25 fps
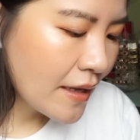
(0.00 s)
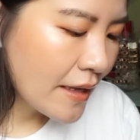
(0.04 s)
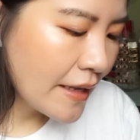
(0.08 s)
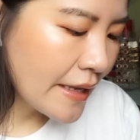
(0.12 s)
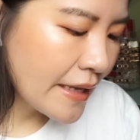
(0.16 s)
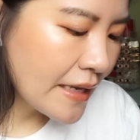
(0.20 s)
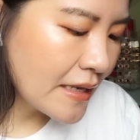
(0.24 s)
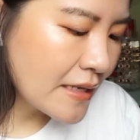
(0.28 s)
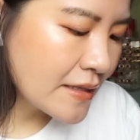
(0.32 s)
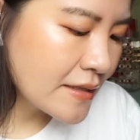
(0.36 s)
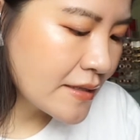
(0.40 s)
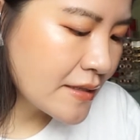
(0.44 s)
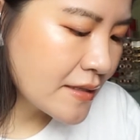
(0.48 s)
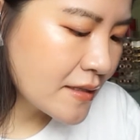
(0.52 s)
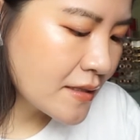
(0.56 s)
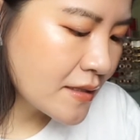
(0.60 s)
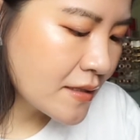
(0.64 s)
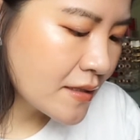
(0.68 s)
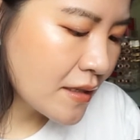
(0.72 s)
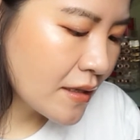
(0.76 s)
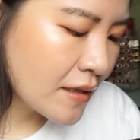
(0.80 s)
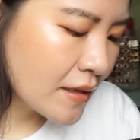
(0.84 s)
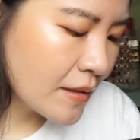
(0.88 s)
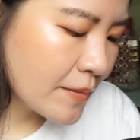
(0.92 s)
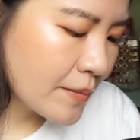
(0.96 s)
It's
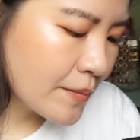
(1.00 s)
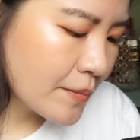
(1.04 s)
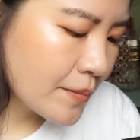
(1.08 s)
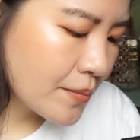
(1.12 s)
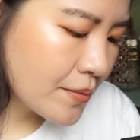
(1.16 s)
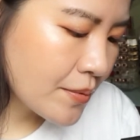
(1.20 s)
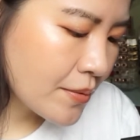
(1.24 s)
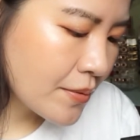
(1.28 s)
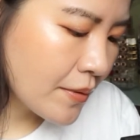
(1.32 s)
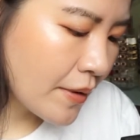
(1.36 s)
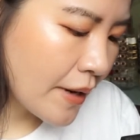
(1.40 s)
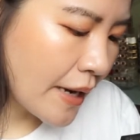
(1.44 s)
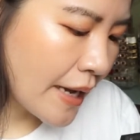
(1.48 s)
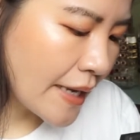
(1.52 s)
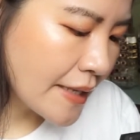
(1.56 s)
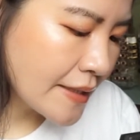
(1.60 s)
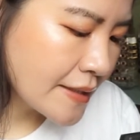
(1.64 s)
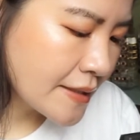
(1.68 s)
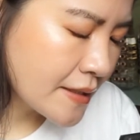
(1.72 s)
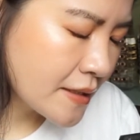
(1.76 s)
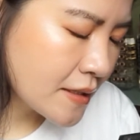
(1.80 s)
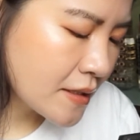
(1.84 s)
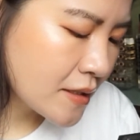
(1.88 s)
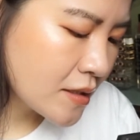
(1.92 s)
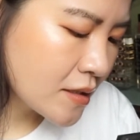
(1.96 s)
the
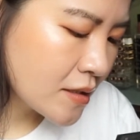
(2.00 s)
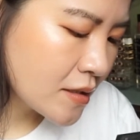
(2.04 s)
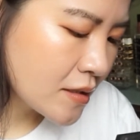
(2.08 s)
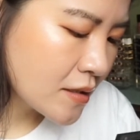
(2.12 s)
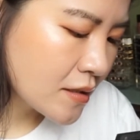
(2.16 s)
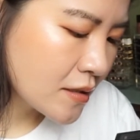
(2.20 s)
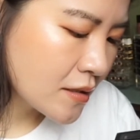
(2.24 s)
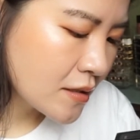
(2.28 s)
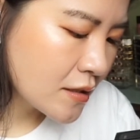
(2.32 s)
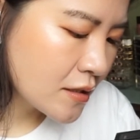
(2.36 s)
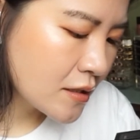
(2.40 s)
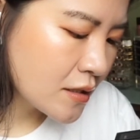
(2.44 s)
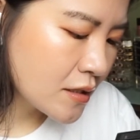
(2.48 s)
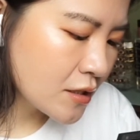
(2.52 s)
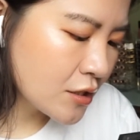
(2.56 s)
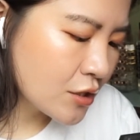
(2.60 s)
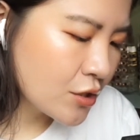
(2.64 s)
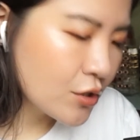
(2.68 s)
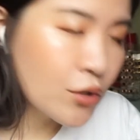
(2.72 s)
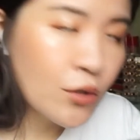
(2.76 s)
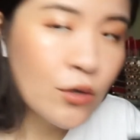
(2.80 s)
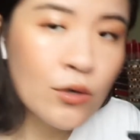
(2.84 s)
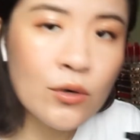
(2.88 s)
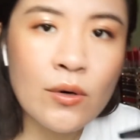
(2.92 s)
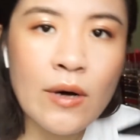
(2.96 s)
pressed
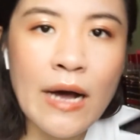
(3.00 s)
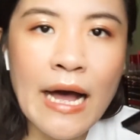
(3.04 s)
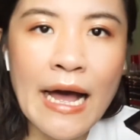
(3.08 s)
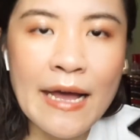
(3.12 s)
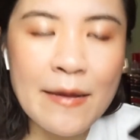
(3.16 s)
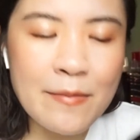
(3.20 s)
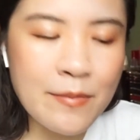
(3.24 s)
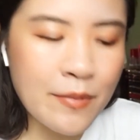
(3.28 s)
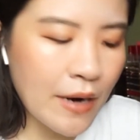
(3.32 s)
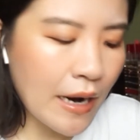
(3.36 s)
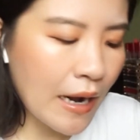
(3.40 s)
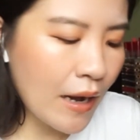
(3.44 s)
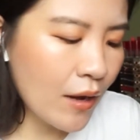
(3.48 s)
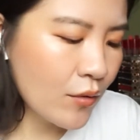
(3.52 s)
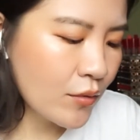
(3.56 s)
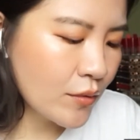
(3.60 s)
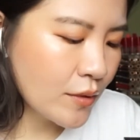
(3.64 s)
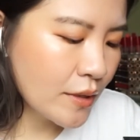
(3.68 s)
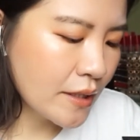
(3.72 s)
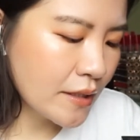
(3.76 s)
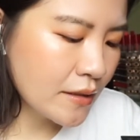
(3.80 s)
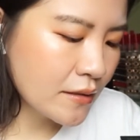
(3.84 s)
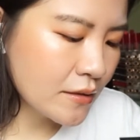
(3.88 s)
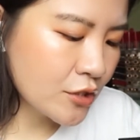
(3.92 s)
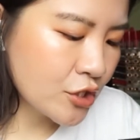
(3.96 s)
dual eyebrow
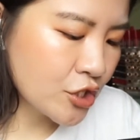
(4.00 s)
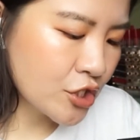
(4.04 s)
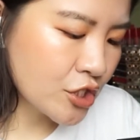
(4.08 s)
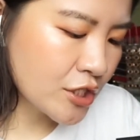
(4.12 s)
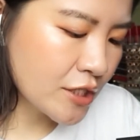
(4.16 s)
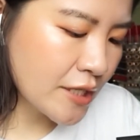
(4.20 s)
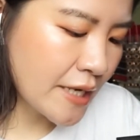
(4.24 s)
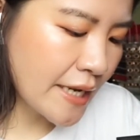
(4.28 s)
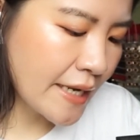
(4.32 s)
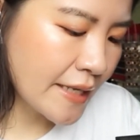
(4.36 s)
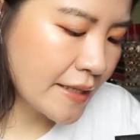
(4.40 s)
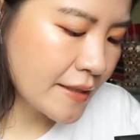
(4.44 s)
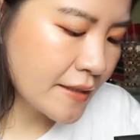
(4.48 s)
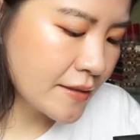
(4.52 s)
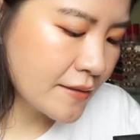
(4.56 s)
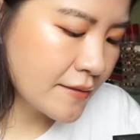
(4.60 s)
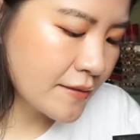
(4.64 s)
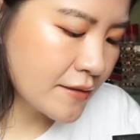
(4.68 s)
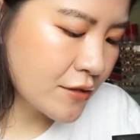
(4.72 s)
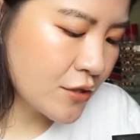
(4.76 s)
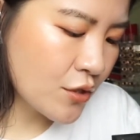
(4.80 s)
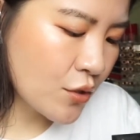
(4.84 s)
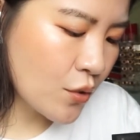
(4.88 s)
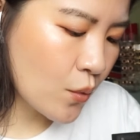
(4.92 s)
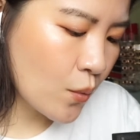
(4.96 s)
in the shade
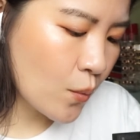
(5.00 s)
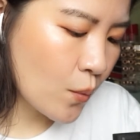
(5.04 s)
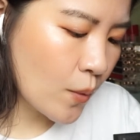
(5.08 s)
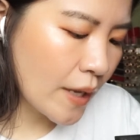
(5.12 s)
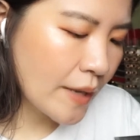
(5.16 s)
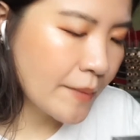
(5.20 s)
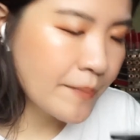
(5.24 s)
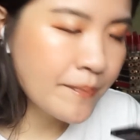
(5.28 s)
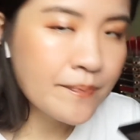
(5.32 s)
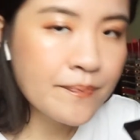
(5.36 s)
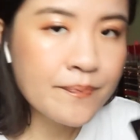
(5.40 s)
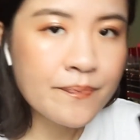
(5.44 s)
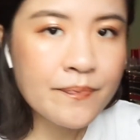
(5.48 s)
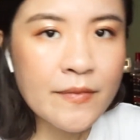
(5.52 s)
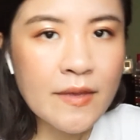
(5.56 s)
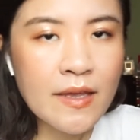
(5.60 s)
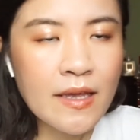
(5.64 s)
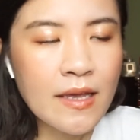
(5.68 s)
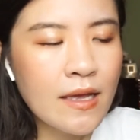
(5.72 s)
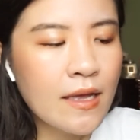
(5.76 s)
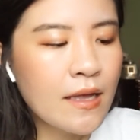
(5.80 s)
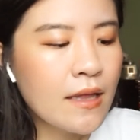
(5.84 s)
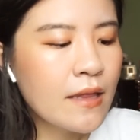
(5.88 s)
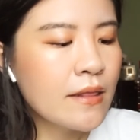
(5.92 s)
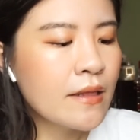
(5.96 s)
01.
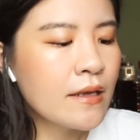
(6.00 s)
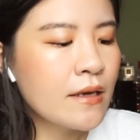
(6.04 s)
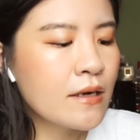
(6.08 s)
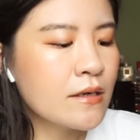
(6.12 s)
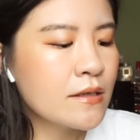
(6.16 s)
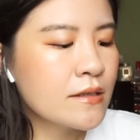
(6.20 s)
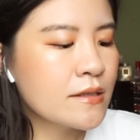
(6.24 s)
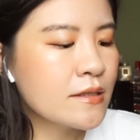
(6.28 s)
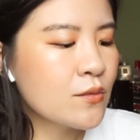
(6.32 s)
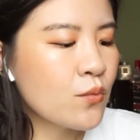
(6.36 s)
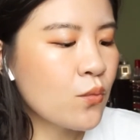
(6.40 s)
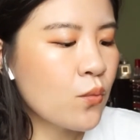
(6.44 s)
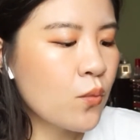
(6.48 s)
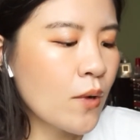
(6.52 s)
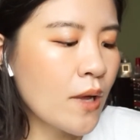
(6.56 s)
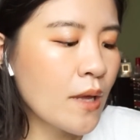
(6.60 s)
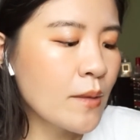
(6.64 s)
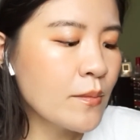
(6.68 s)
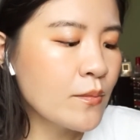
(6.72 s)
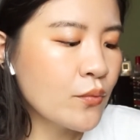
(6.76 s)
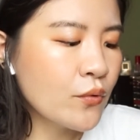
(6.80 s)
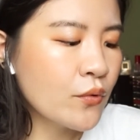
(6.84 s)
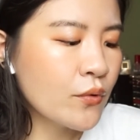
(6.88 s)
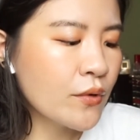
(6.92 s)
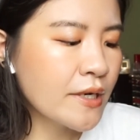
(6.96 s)
There's
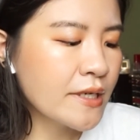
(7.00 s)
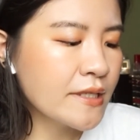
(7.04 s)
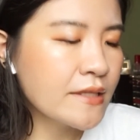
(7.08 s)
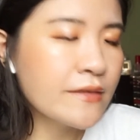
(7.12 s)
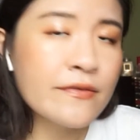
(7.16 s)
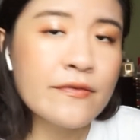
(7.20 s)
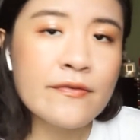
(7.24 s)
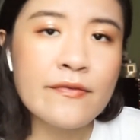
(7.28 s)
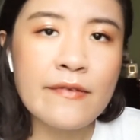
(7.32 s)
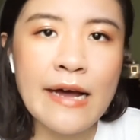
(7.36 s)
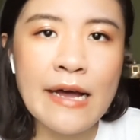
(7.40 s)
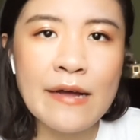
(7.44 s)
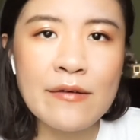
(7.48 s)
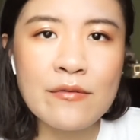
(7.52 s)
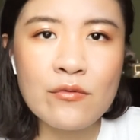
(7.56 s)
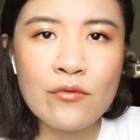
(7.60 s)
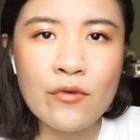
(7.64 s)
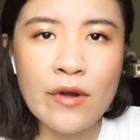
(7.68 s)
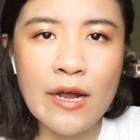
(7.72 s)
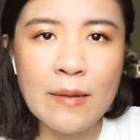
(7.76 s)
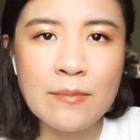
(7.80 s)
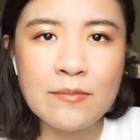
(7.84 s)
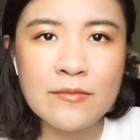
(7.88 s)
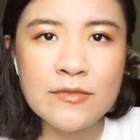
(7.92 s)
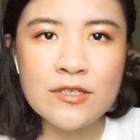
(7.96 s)
1.5
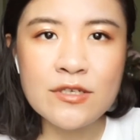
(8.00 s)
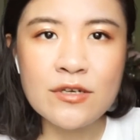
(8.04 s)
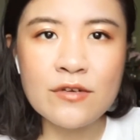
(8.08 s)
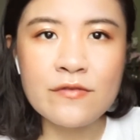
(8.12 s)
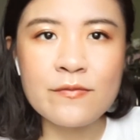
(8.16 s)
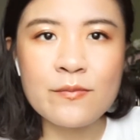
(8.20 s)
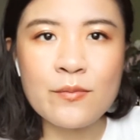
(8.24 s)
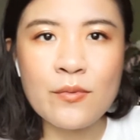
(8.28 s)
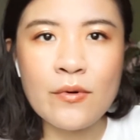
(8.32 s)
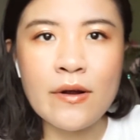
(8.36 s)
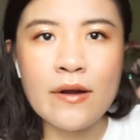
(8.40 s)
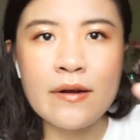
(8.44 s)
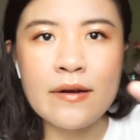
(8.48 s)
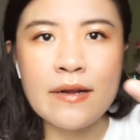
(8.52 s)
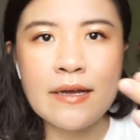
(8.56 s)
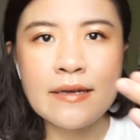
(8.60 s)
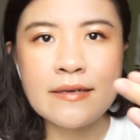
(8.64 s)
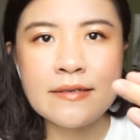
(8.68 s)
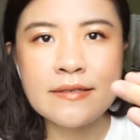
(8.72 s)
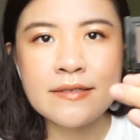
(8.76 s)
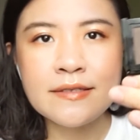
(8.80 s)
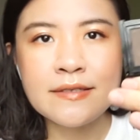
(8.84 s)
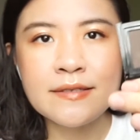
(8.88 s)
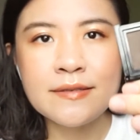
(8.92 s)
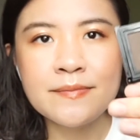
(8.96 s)
grams of
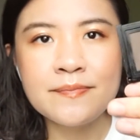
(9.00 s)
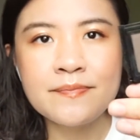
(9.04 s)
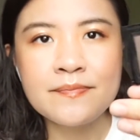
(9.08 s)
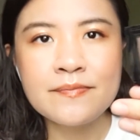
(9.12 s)
product,